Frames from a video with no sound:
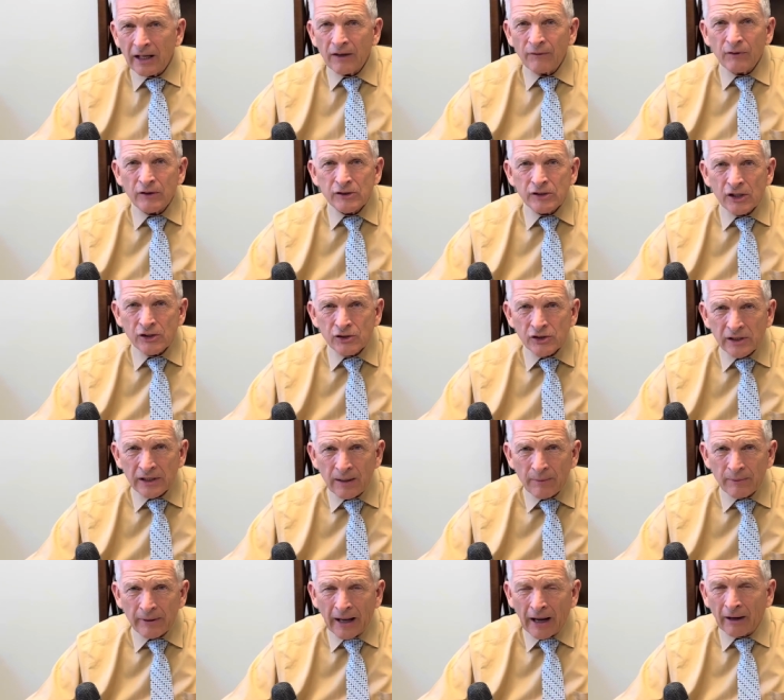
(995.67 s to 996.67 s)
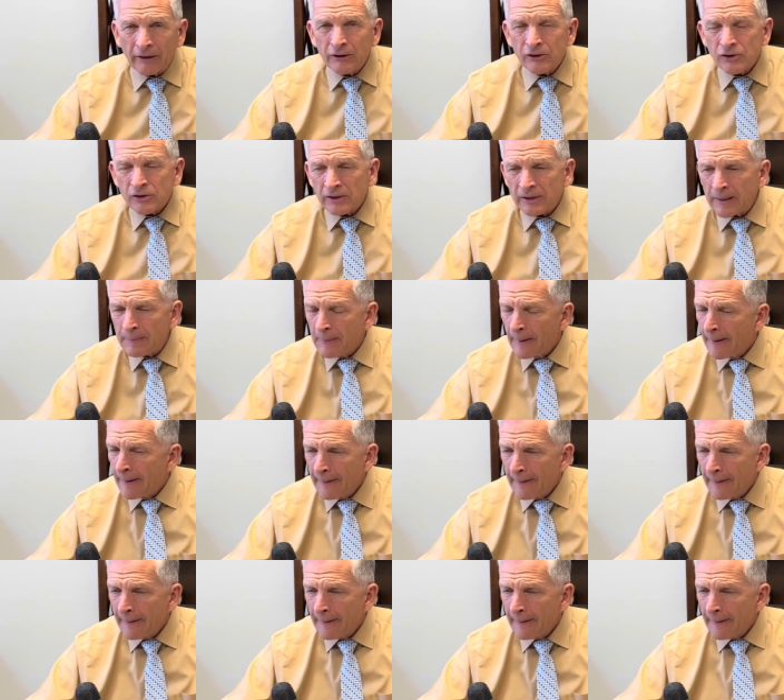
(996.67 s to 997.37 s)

If he says, sleep now, you sleep.